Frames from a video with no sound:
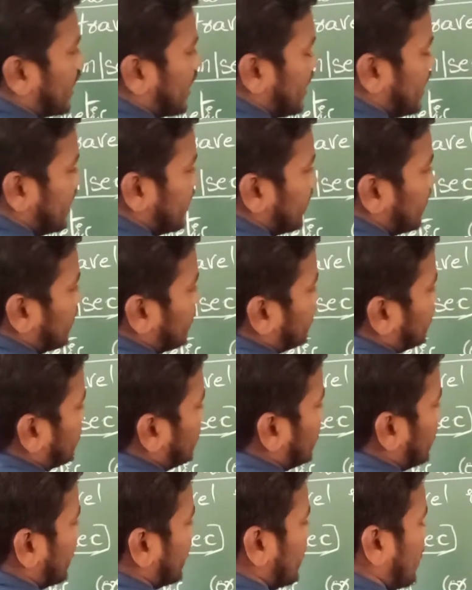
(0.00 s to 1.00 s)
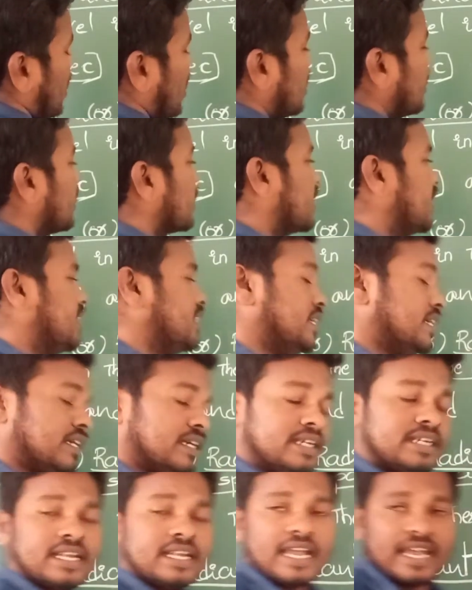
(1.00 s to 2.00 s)
radiation or
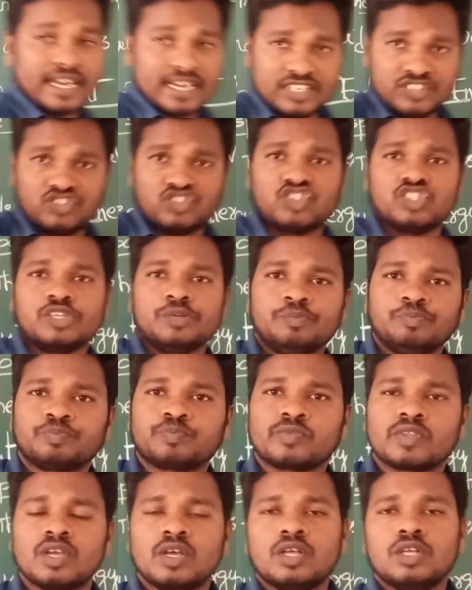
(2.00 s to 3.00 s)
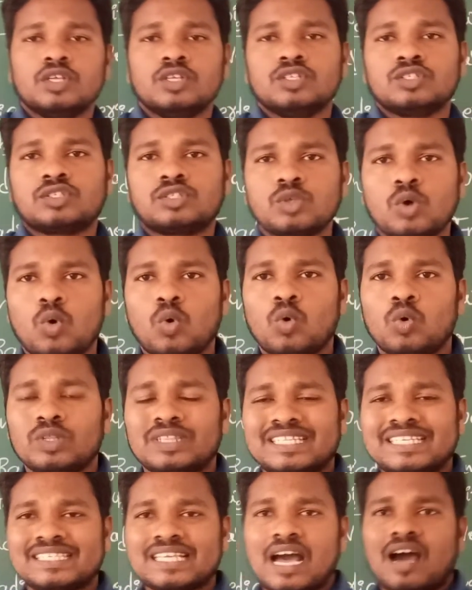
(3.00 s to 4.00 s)
radio energy.
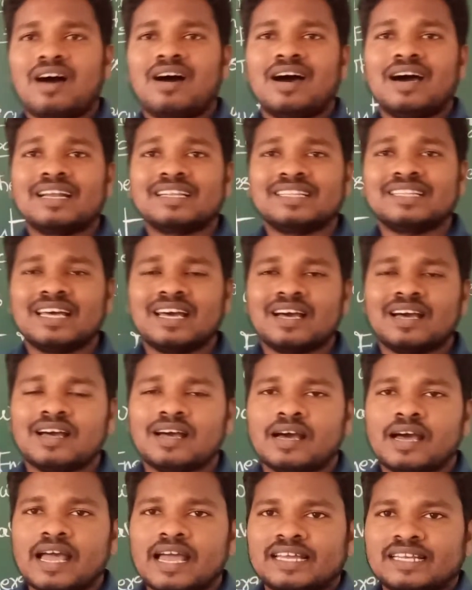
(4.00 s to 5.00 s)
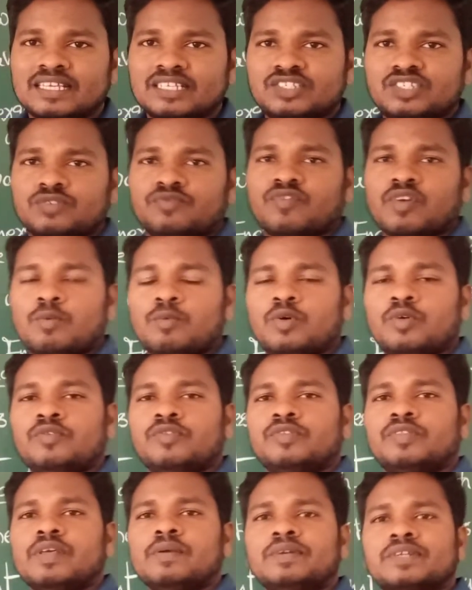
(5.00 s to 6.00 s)
So these are the energy
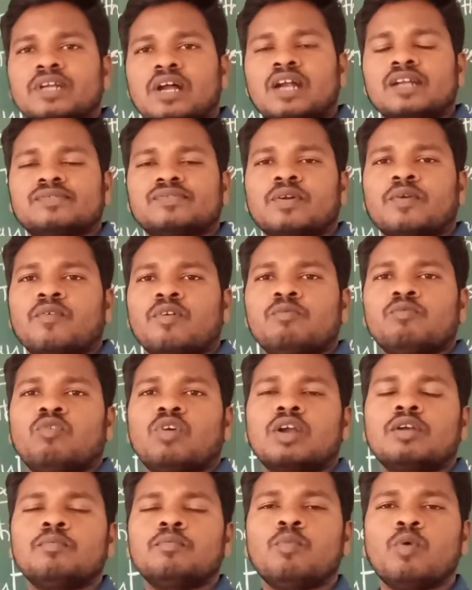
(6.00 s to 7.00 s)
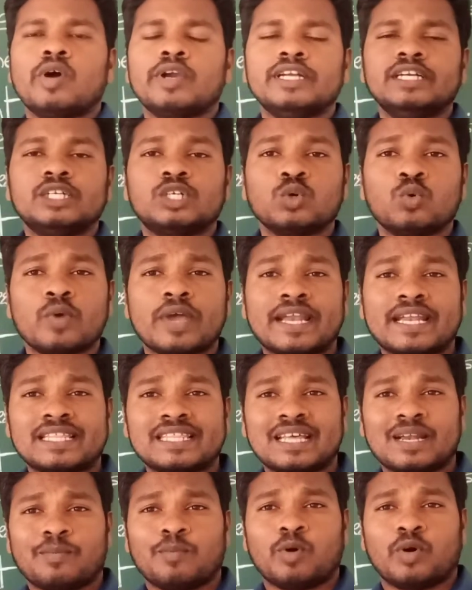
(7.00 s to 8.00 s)
from, they will transfer from one body to
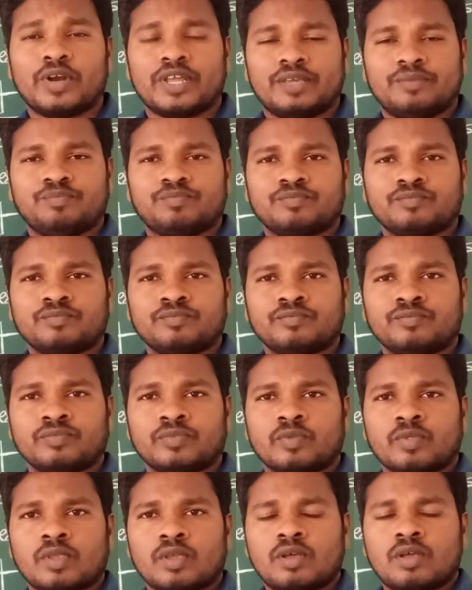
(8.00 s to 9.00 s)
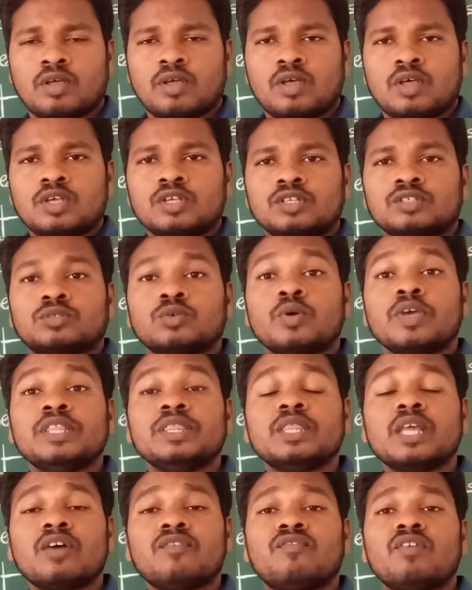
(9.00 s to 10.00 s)
another body. So
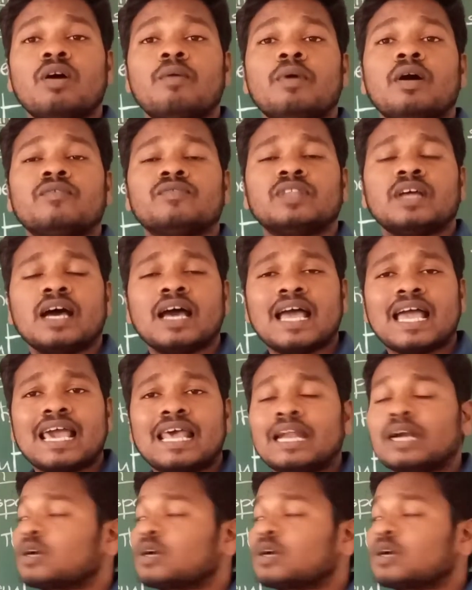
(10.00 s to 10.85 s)
in the form of the